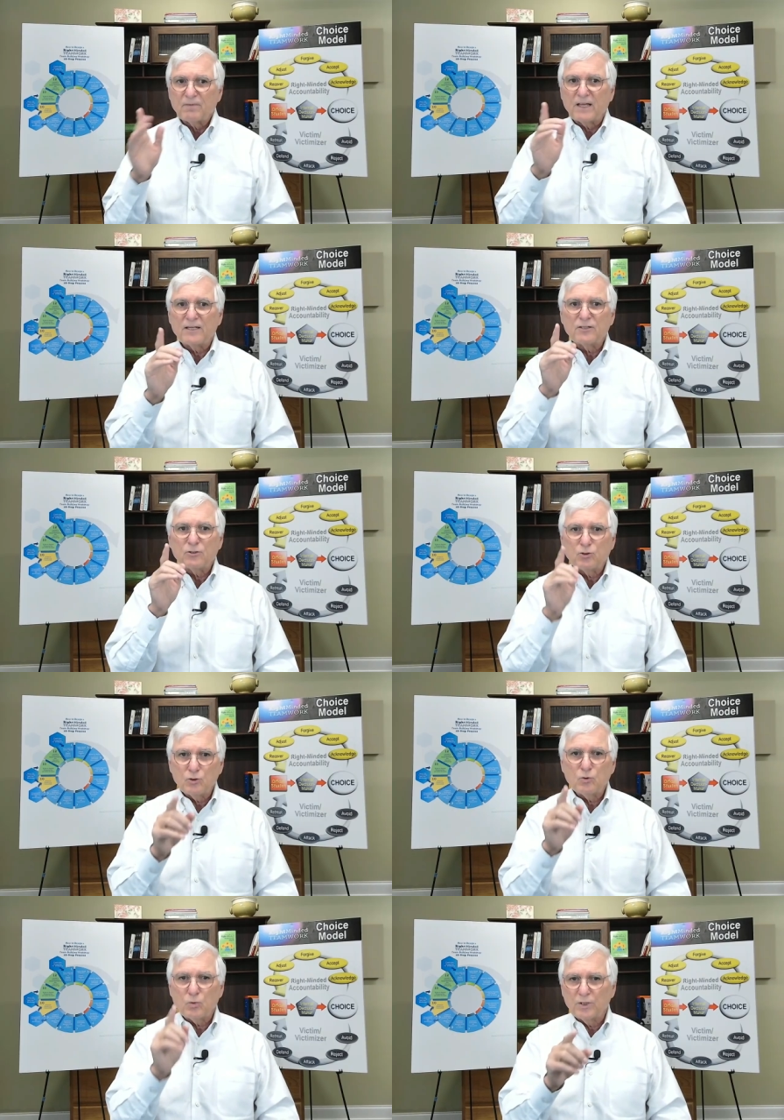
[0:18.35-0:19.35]
that
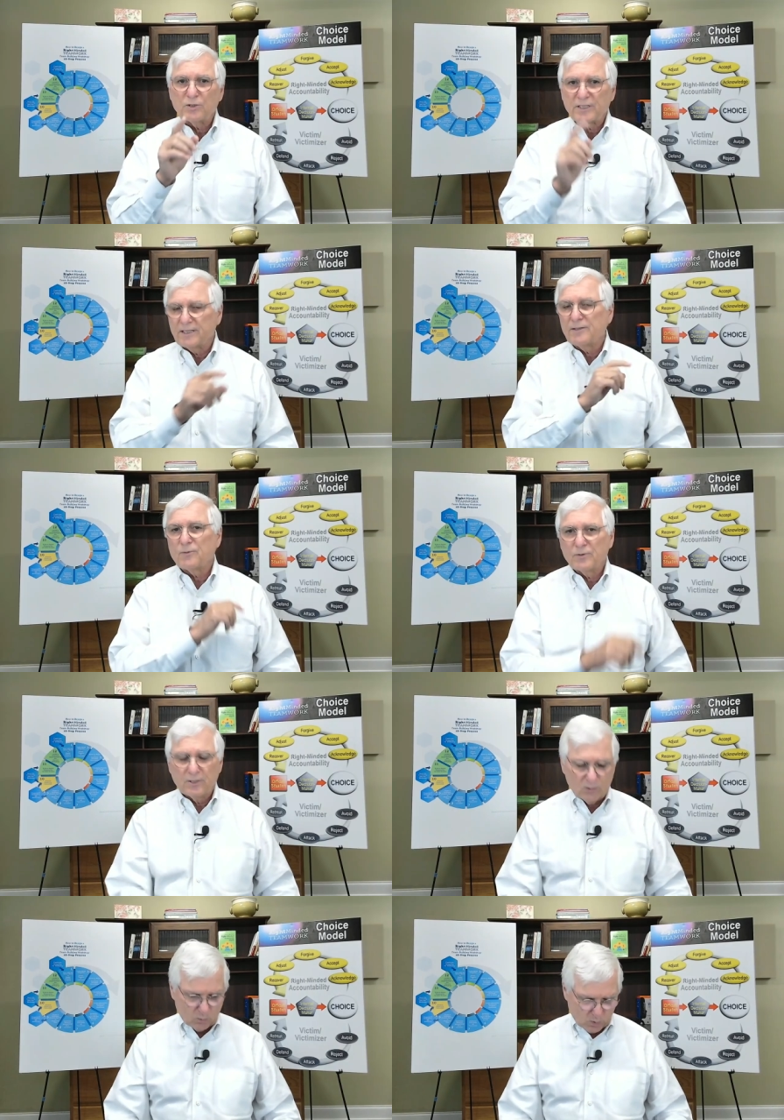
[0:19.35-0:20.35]
you will get
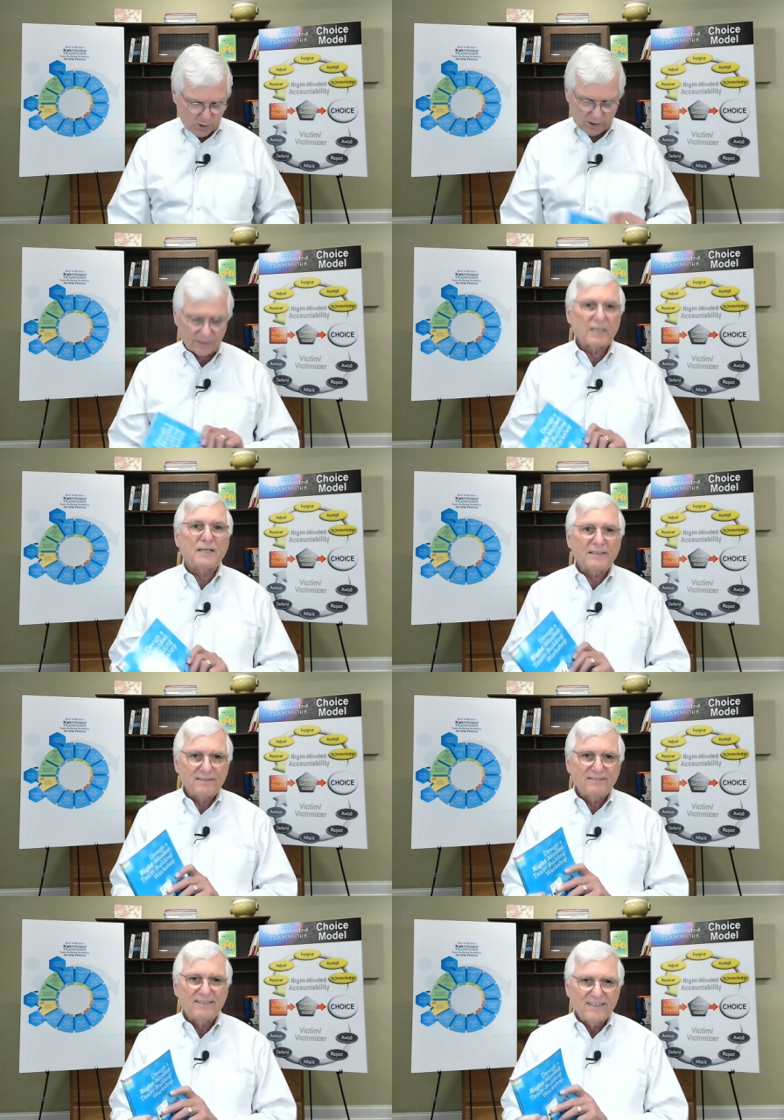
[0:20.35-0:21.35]
real work done.
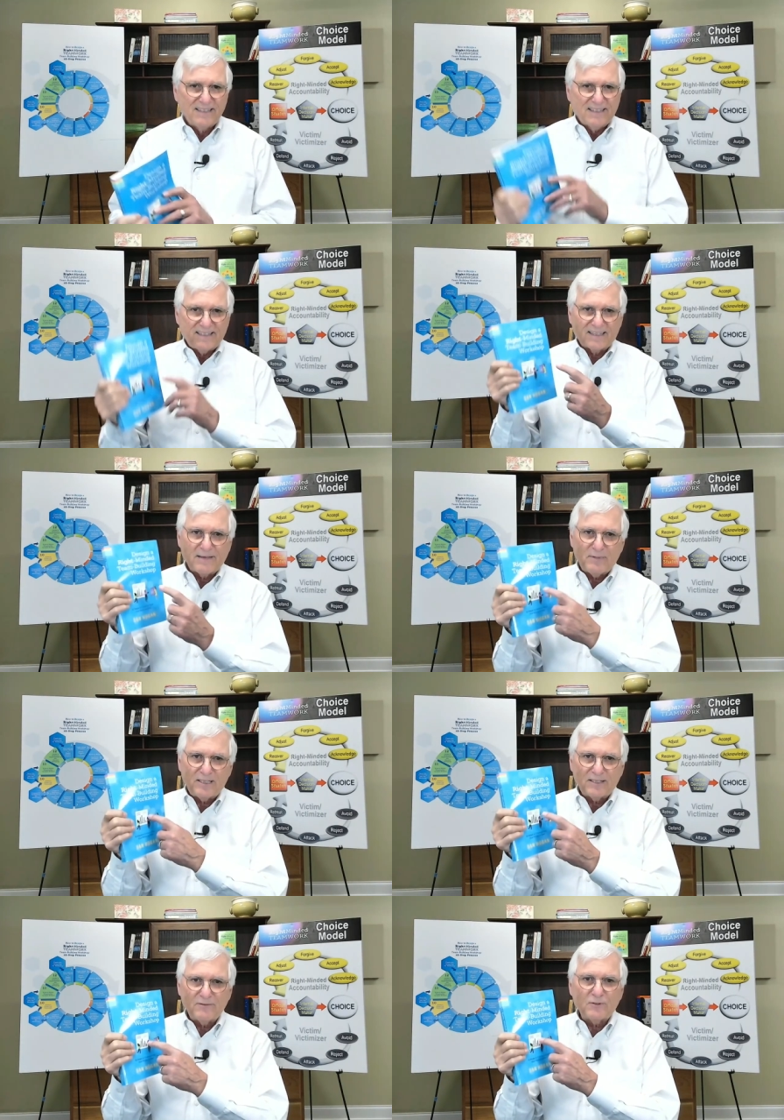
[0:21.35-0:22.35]
Now let me
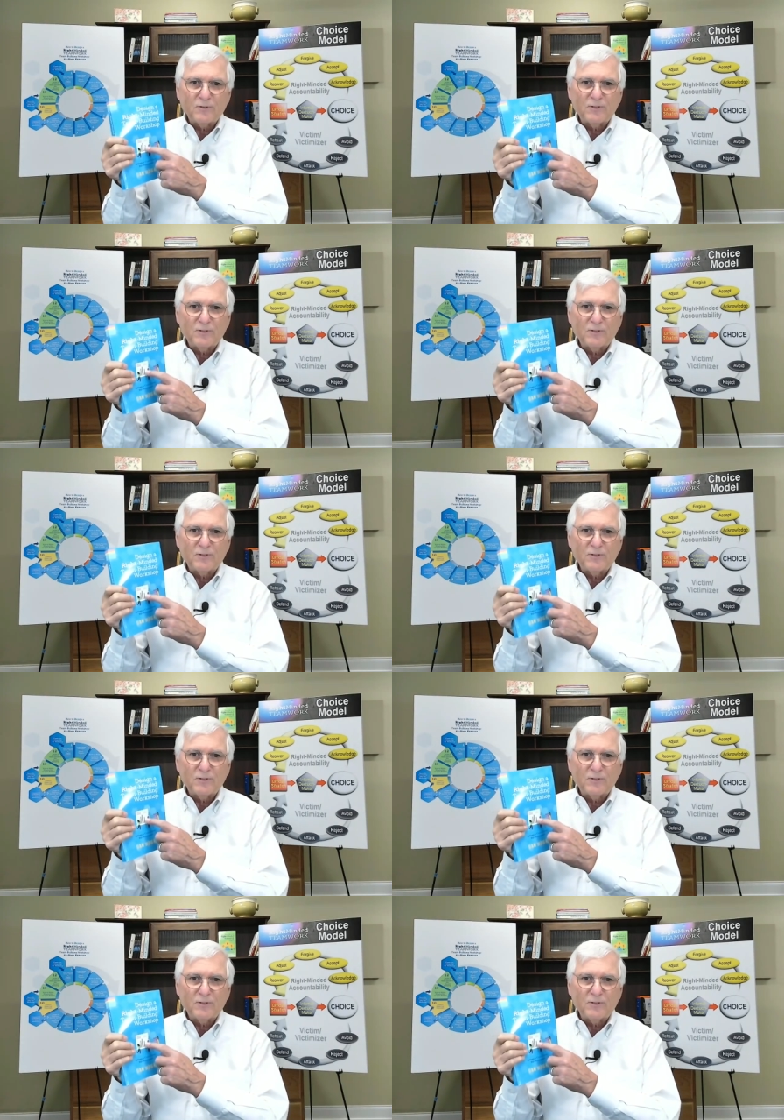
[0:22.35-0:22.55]
give you a